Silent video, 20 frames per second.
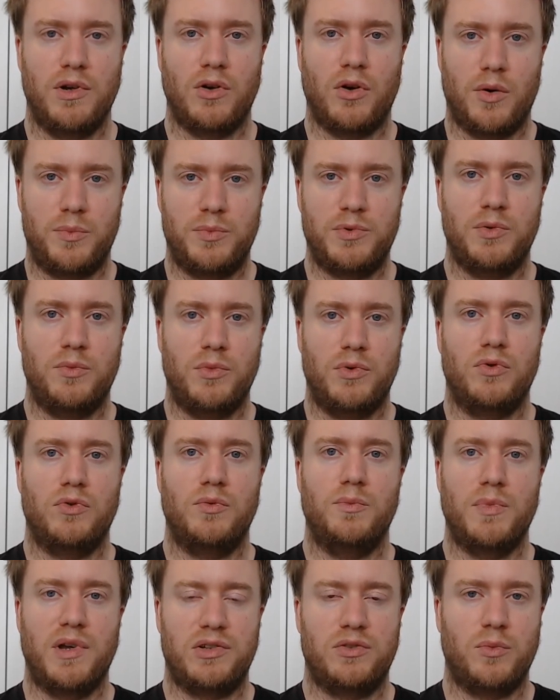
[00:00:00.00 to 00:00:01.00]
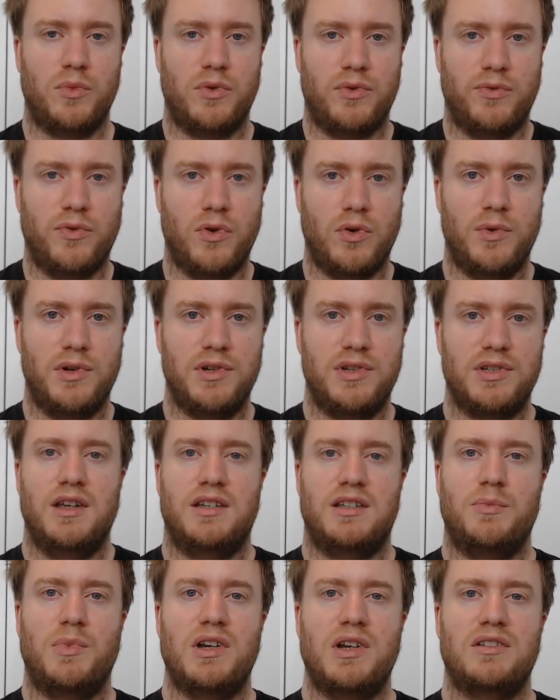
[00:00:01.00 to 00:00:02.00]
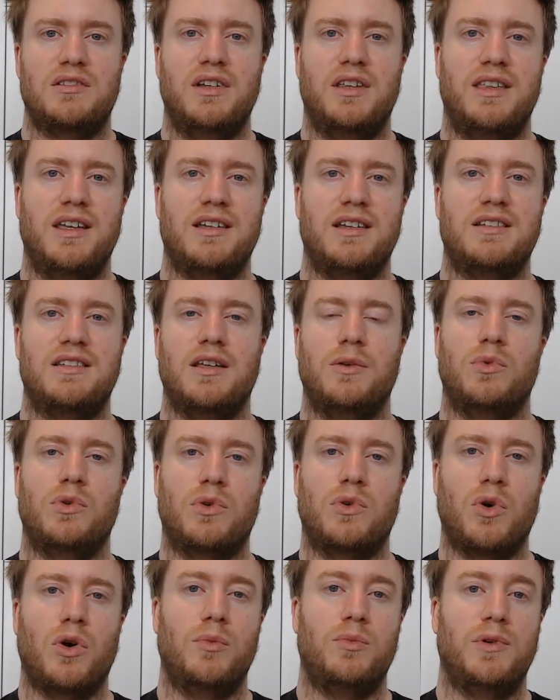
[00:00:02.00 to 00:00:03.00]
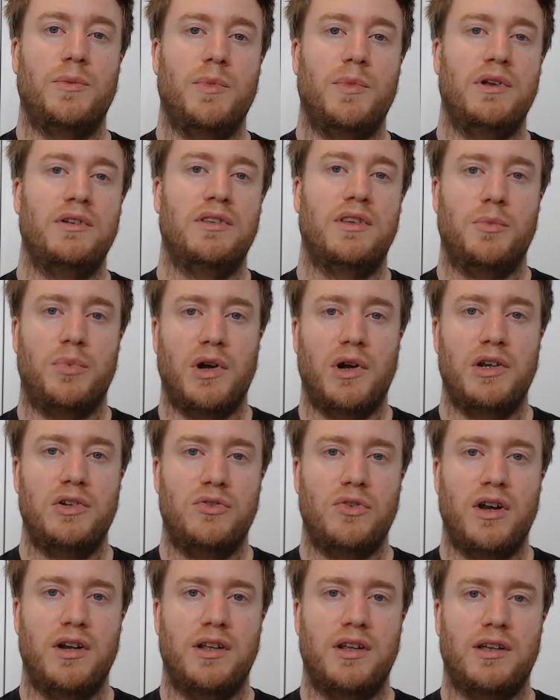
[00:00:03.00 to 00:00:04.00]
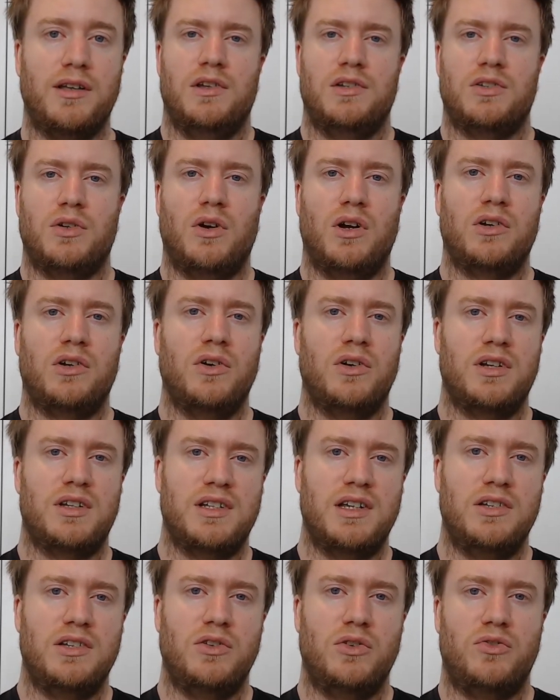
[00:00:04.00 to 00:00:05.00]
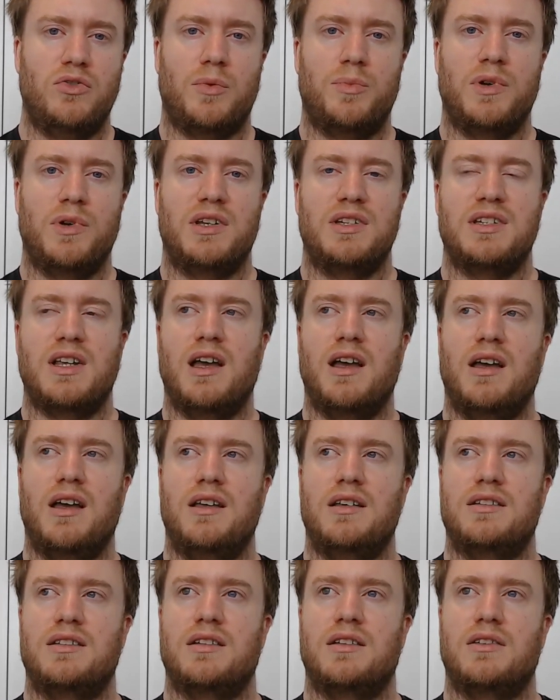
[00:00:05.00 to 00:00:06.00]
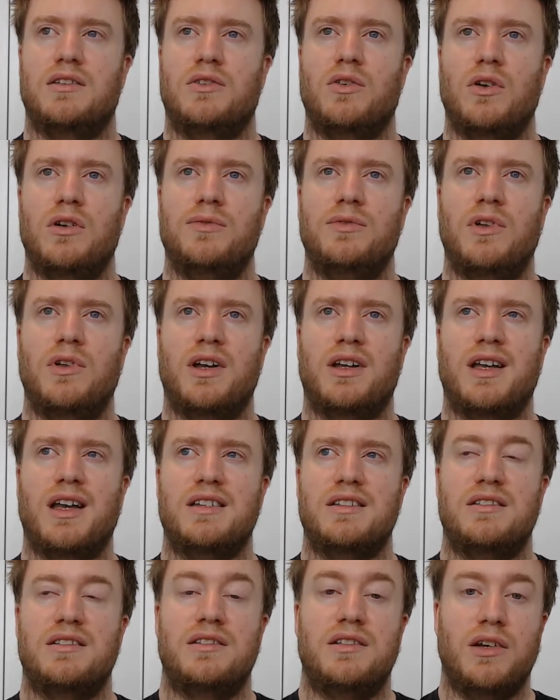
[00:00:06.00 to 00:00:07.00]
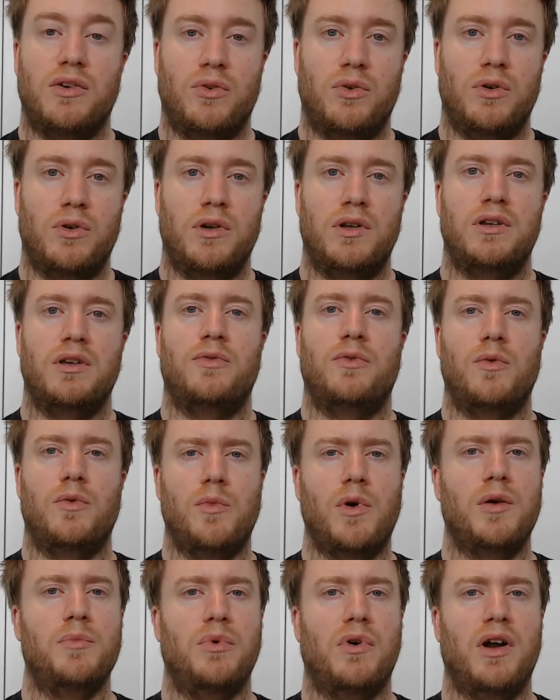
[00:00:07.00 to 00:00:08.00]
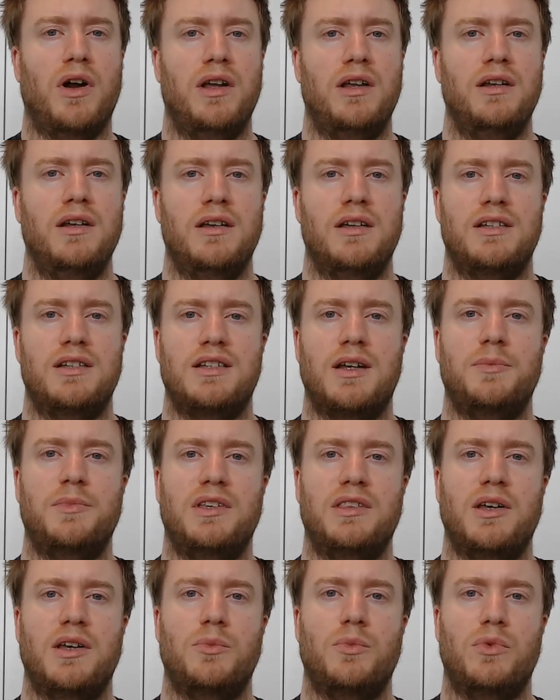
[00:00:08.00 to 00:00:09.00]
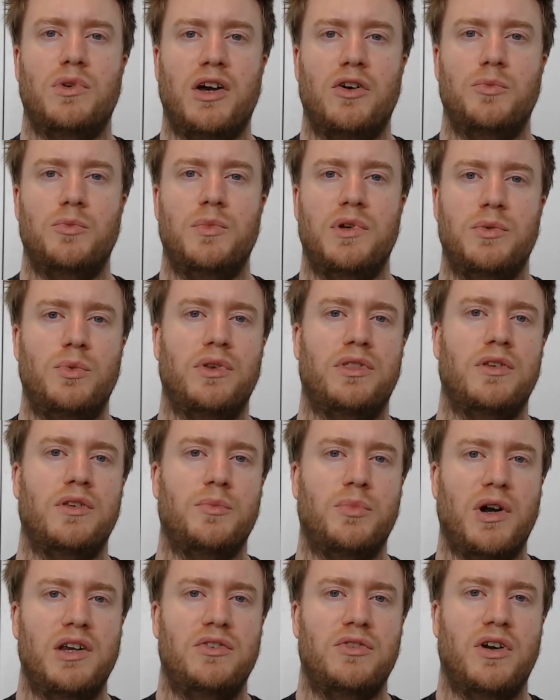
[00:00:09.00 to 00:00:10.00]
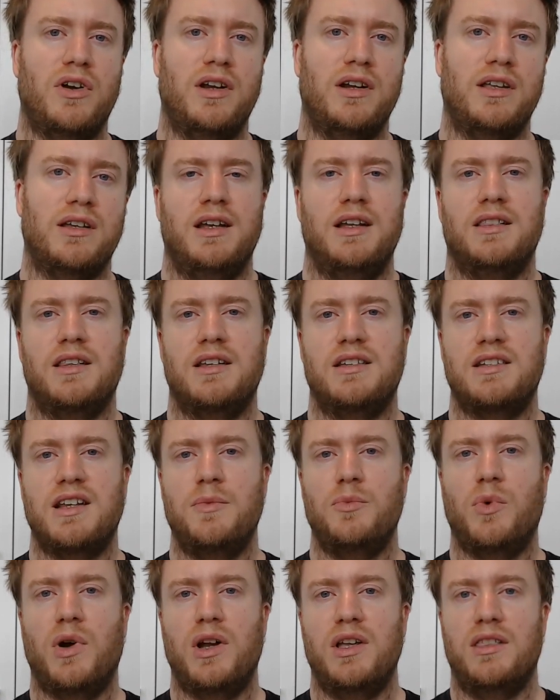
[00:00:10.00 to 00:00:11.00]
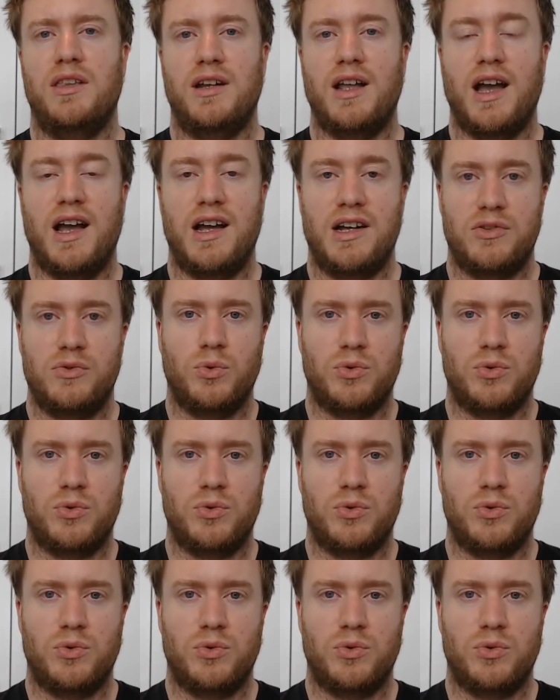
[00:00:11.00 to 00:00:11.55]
optimal mental performance. So basically things that will complement the brain training. So I kind of see nootropics as kind of like a steroid for my brain, something that will help me with the brain training. In the same way that actual